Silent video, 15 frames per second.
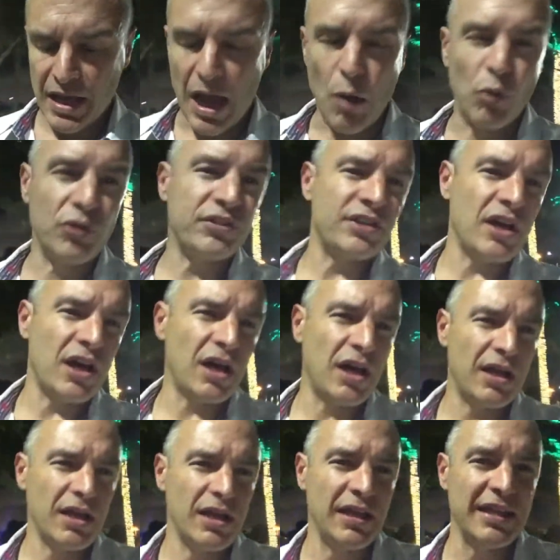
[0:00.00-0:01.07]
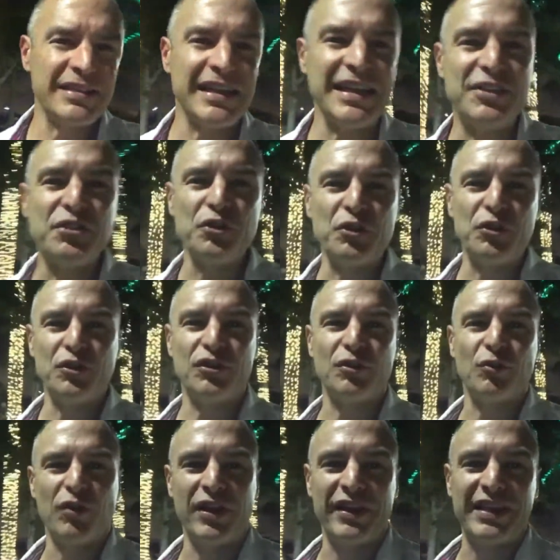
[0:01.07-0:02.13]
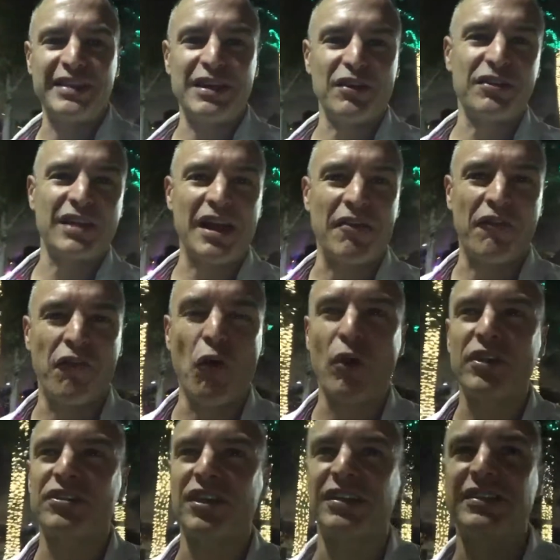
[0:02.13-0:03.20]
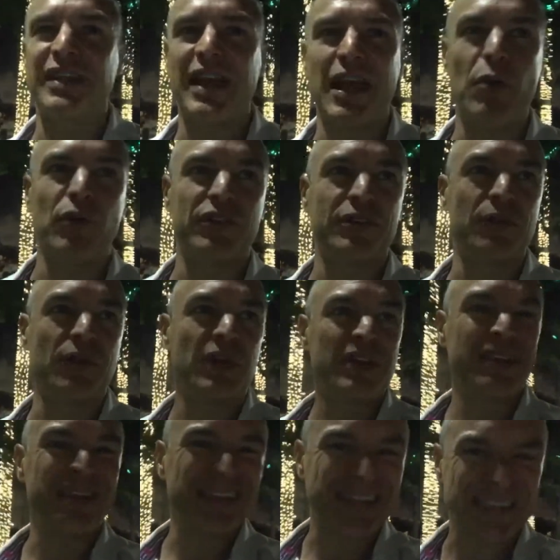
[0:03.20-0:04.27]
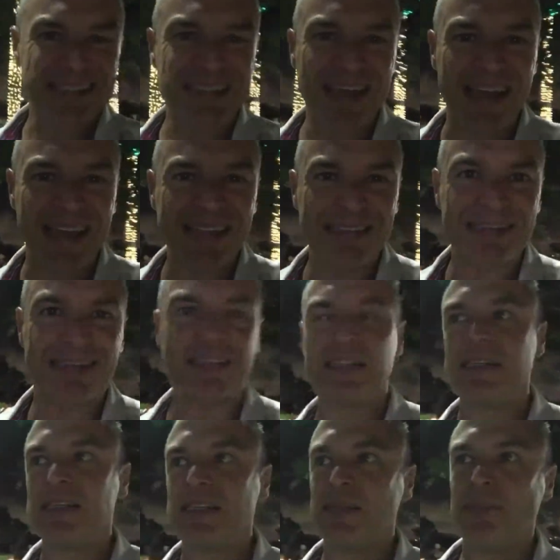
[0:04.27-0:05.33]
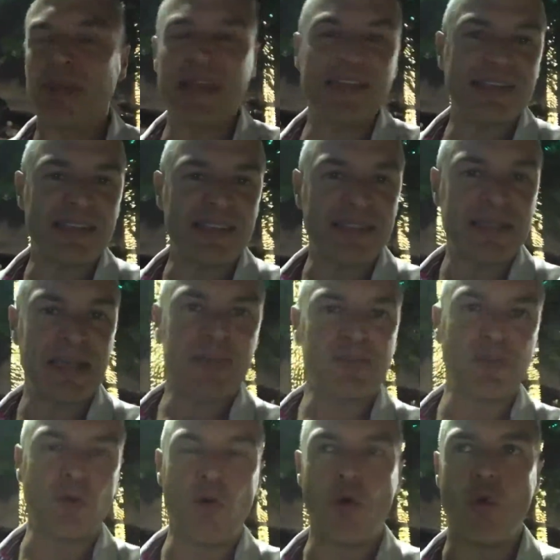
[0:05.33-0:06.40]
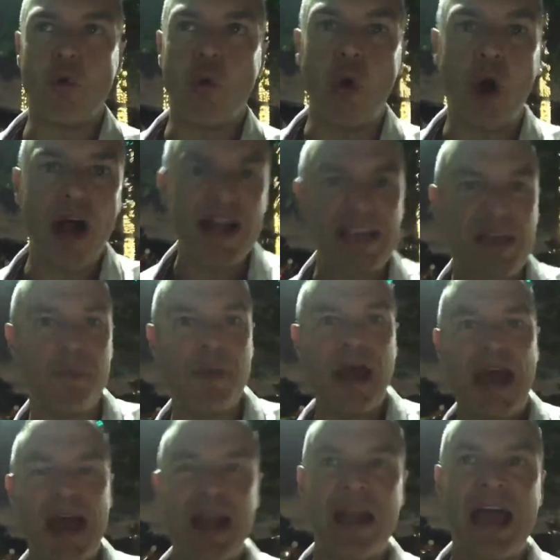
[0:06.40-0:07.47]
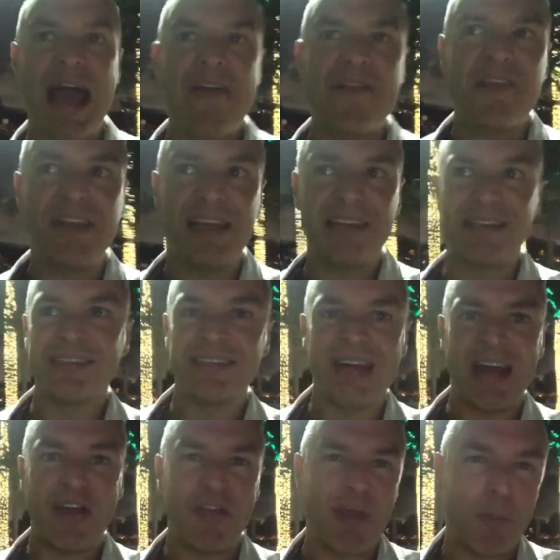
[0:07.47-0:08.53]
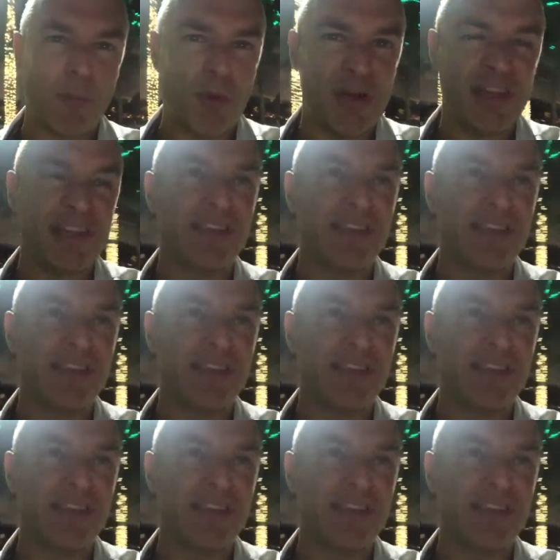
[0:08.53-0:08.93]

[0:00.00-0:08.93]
was listening to, one of the things I was kind of focused on today was success, being successful, wanting it bad, having that desire, that burning